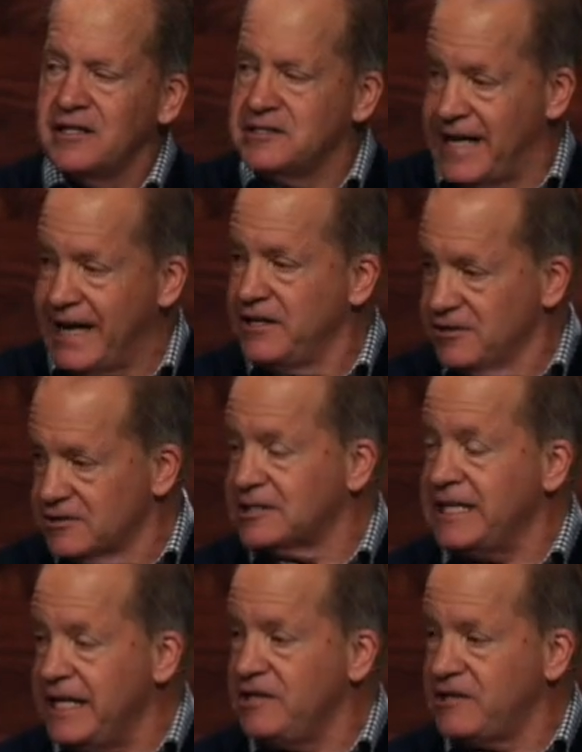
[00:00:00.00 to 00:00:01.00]
Daniel's
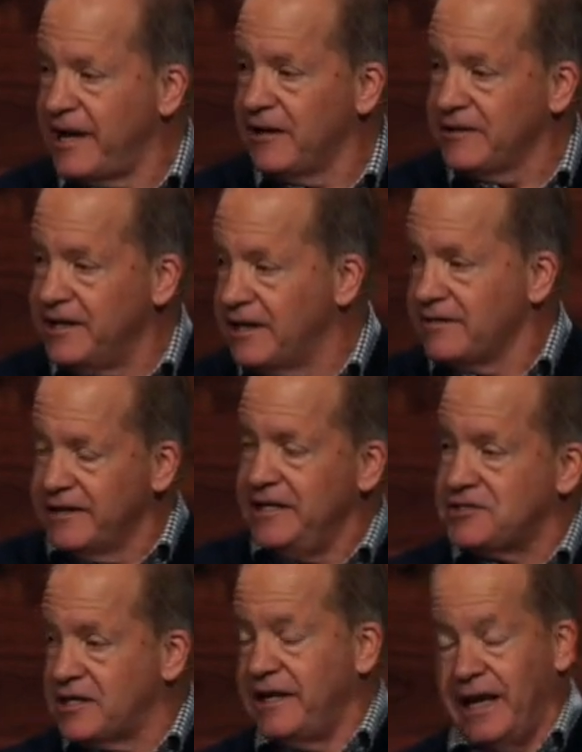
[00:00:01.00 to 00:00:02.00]
detailing, at
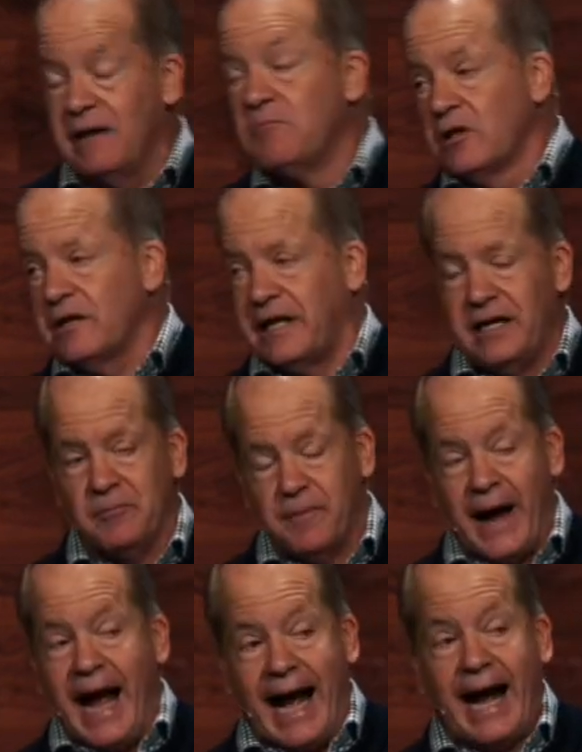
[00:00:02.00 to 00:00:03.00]
least to him looking
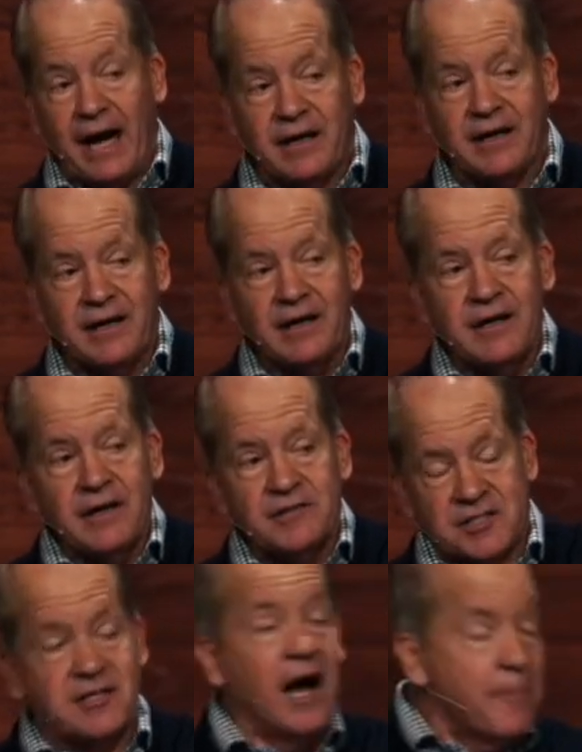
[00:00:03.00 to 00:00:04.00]
back,
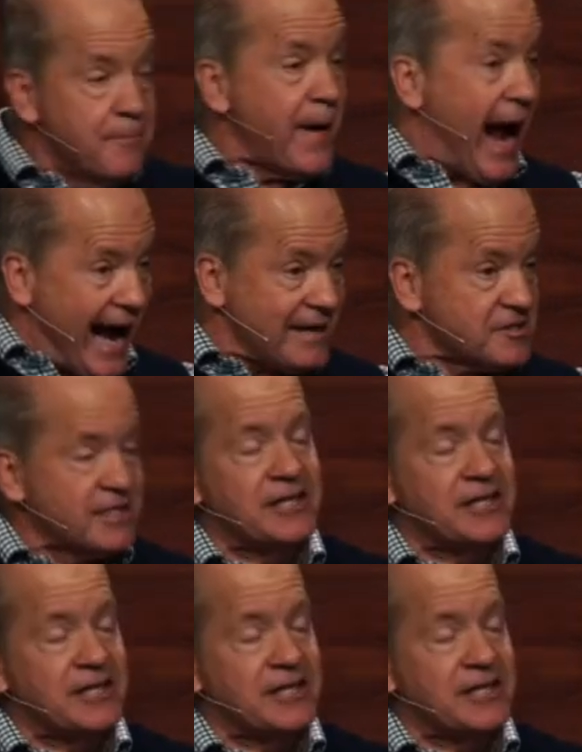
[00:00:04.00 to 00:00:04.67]
some past